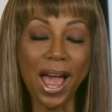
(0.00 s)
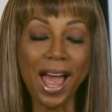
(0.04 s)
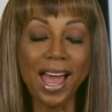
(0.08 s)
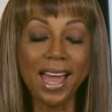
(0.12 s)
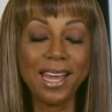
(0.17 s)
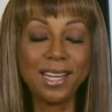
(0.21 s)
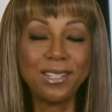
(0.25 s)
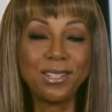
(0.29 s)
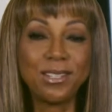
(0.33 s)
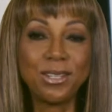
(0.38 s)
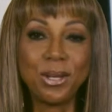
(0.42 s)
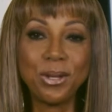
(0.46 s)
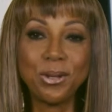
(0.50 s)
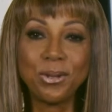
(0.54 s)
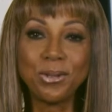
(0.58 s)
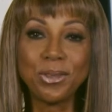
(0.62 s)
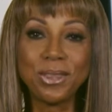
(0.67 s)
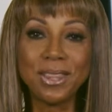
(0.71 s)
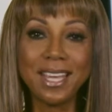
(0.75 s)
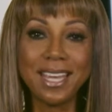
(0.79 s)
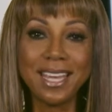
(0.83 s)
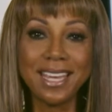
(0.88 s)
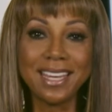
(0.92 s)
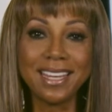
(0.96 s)
I do
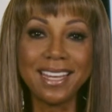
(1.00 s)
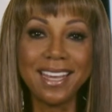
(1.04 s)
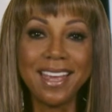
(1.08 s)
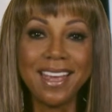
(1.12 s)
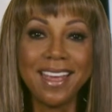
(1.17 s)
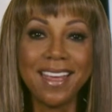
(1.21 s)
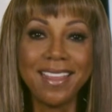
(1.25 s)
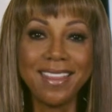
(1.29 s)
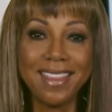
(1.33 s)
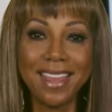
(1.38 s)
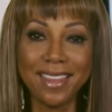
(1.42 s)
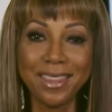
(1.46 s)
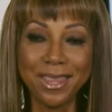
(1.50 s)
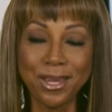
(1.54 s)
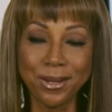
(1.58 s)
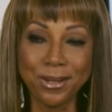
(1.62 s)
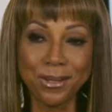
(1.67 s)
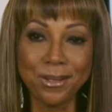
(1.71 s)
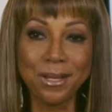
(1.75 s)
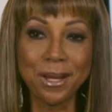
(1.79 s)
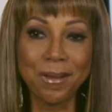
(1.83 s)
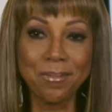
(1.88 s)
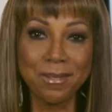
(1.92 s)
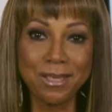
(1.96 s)
think that
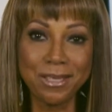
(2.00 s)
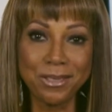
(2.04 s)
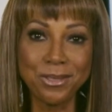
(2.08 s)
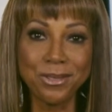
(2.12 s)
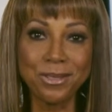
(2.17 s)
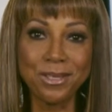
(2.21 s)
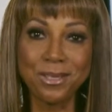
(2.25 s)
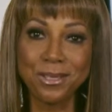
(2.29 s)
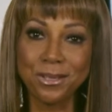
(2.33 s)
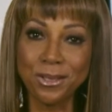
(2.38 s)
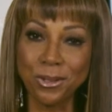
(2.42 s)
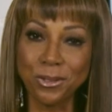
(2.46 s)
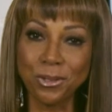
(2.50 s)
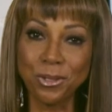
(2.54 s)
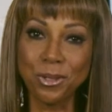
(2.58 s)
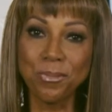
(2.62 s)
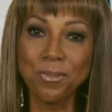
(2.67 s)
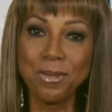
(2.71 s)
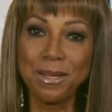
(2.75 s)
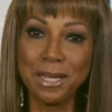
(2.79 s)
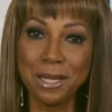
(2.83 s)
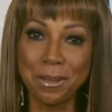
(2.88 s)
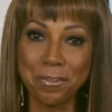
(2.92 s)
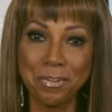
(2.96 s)
there's something to the social
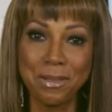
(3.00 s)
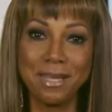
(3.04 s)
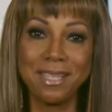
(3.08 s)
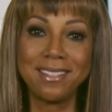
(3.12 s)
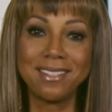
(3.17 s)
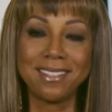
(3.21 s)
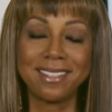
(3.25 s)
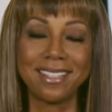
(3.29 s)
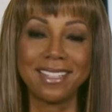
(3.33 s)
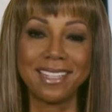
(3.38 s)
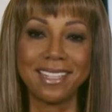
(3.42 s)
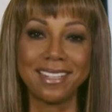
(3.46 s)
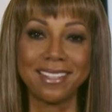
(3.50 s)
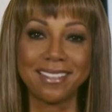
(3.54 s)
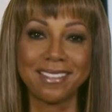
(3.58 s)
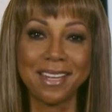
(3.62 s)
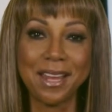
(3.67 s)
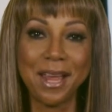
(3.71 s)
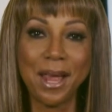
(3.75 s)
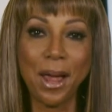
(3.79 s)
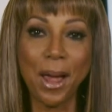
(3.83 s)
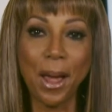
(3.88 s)
media piece to this.